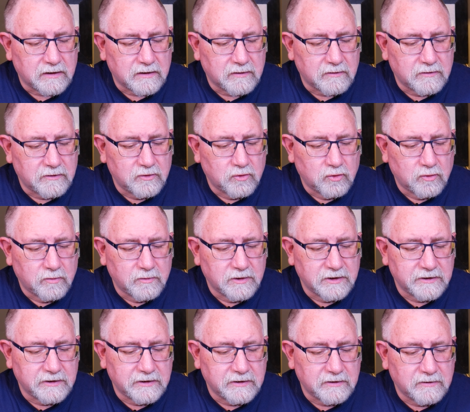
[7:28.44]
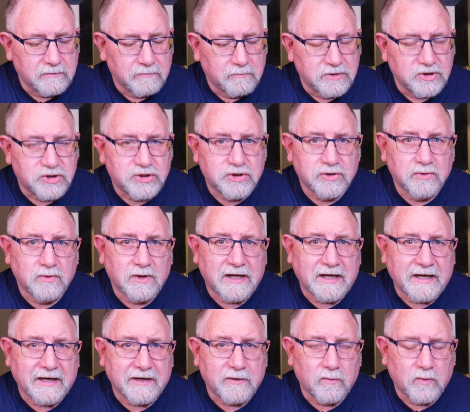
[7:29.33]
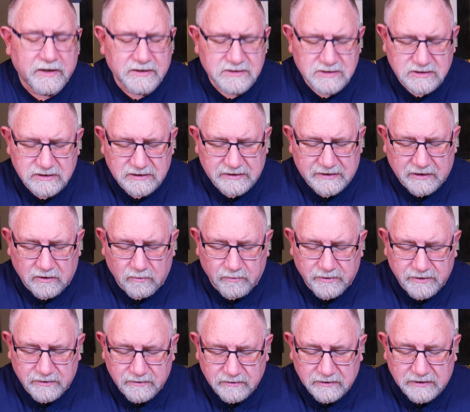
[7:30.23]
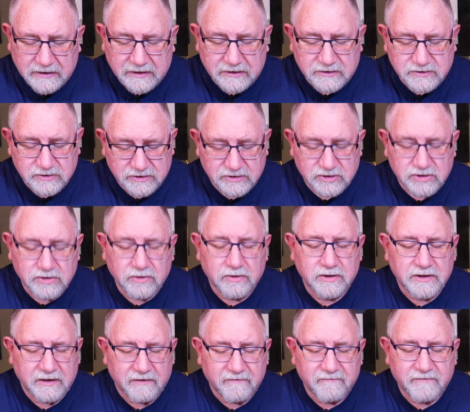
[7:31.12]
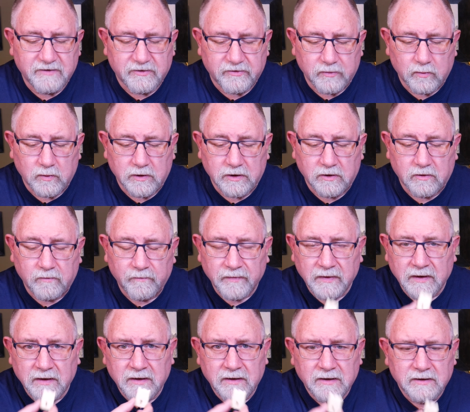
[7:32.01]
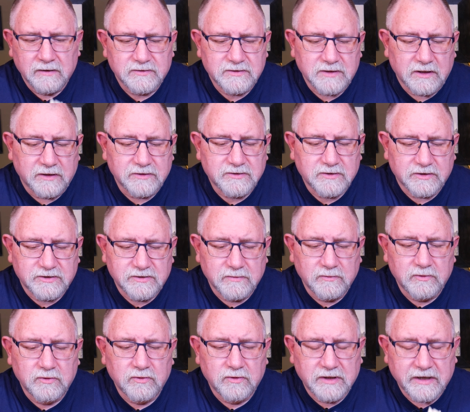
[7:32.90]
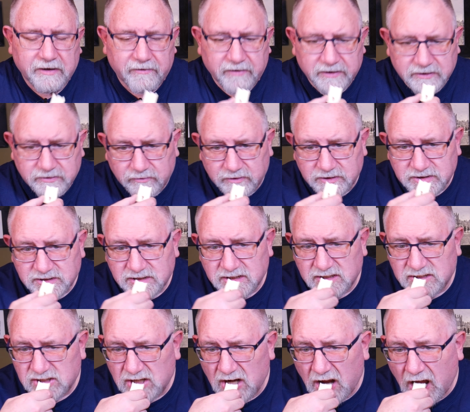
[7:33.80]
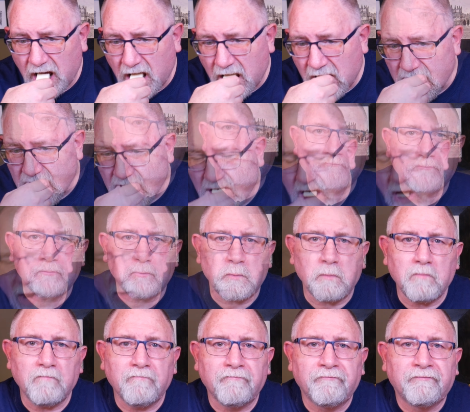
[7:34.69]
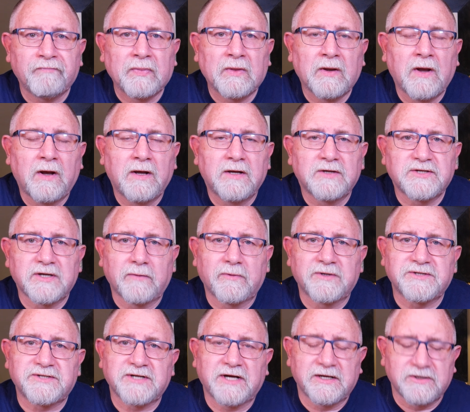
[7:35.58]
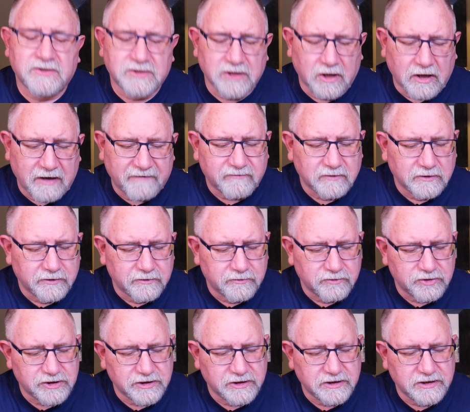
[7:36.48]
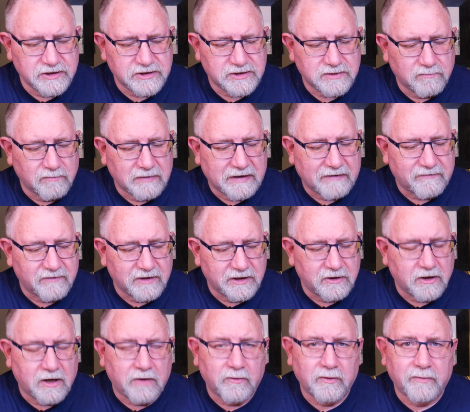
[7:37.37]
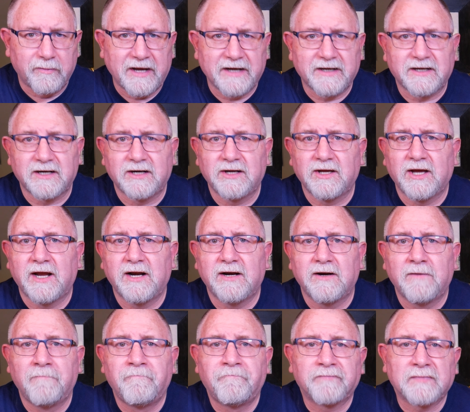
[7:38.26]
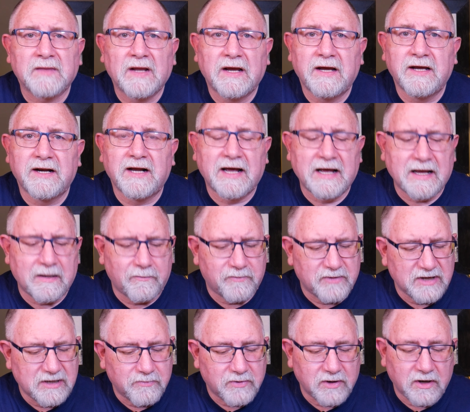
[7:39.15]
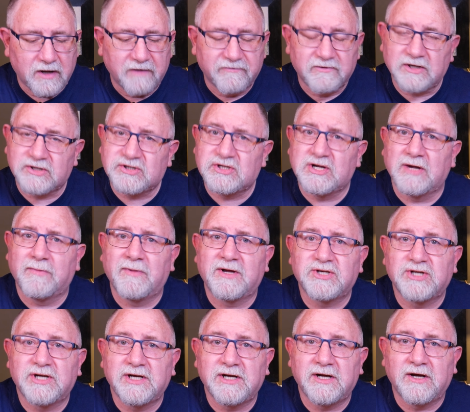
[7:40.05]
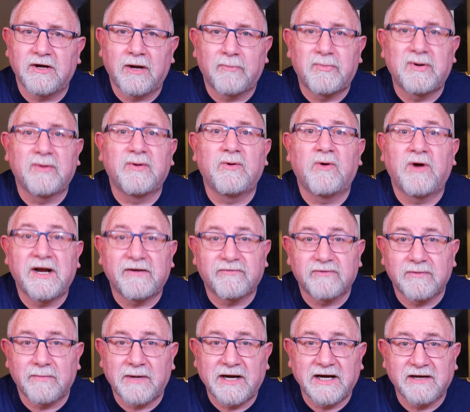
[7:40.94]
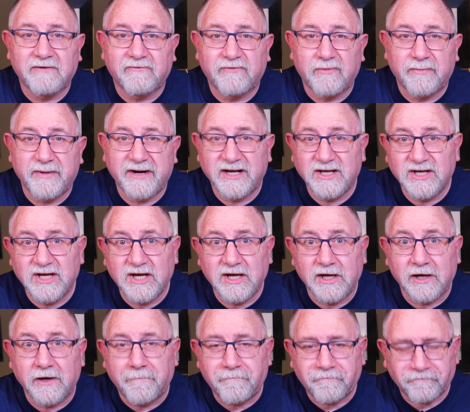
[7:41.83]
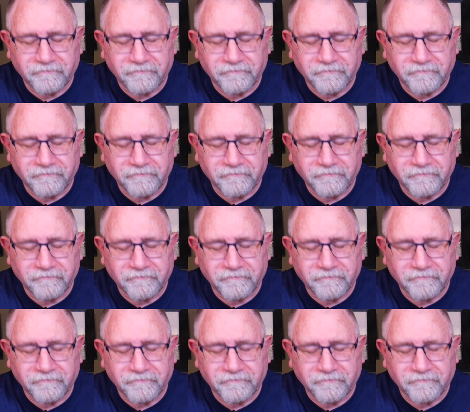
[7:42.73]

normally mature a Wensleydale, but yeah, it's turned out very well. So it's got some good characteristics. So once again, delightful little cheese, lovely. I would make it again in a heartbeat, but I've got so much here, I probably won't have to make it for about a year.